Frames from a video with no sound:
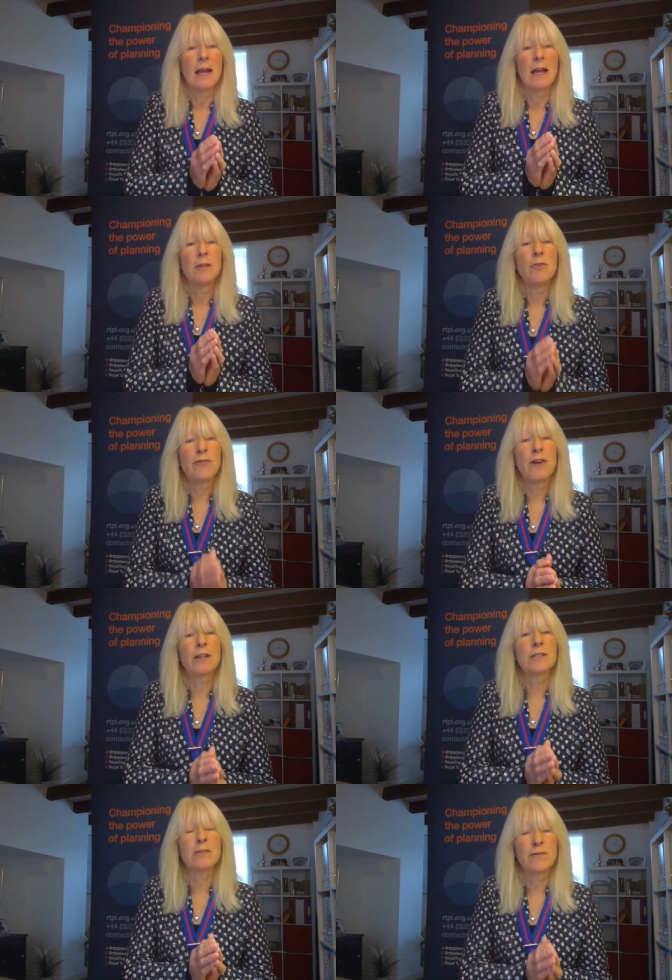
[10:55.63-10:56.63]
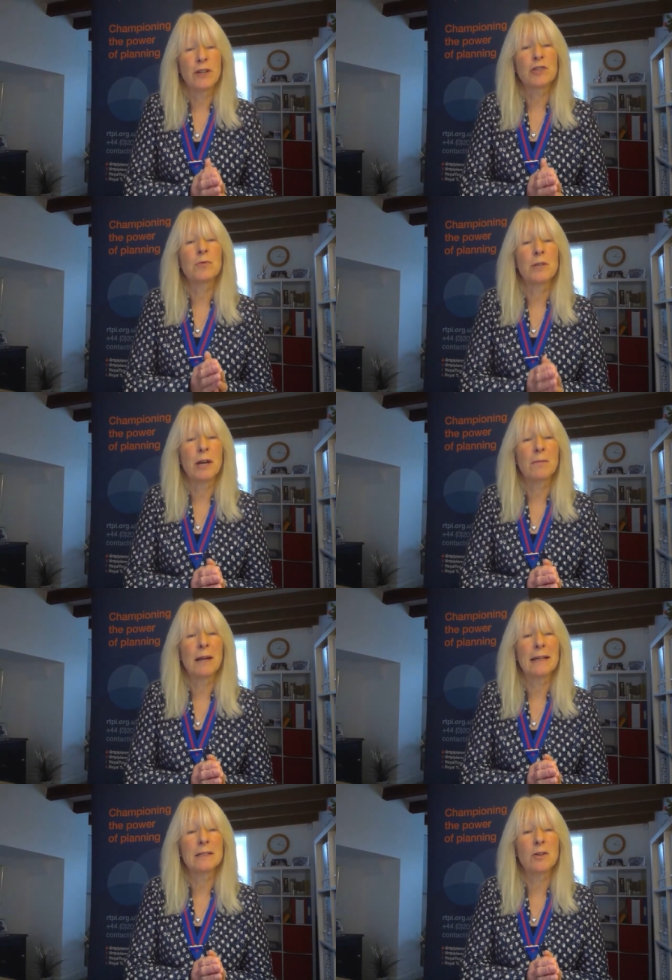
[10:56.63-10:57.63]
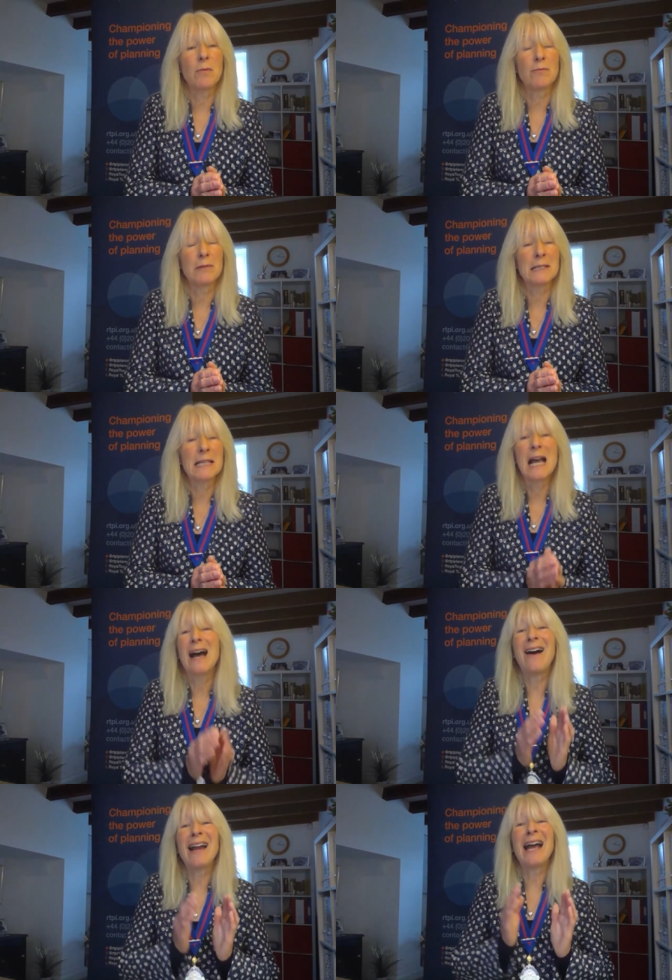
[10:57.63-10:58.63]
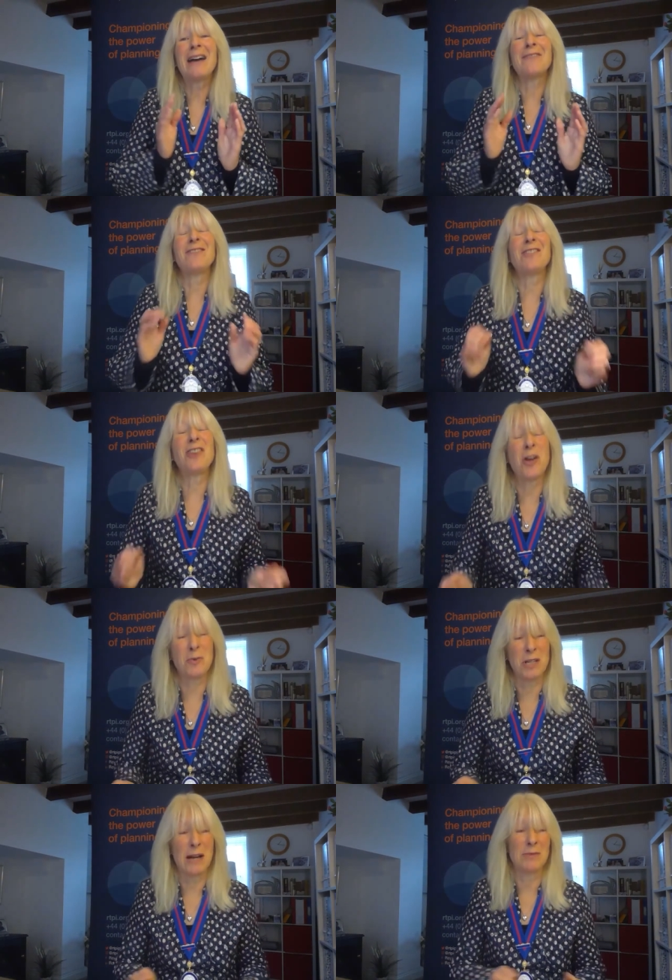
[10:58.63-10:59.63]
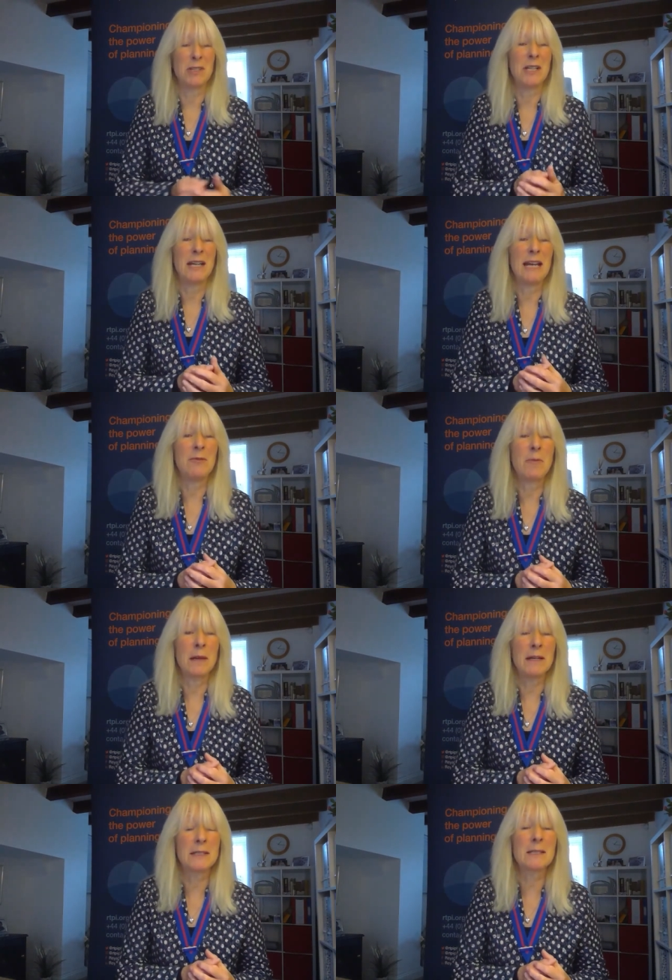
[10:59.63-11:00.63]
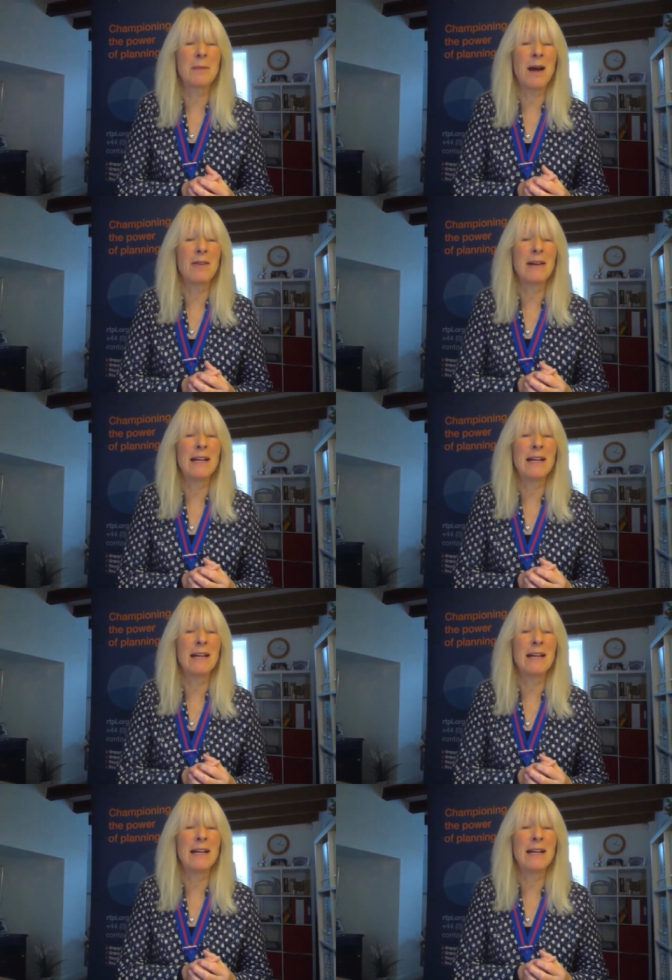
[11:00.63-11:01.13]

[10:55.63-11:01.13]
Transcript: Your first virtual Young Planners Conference. I have no doubt it will be an inspiring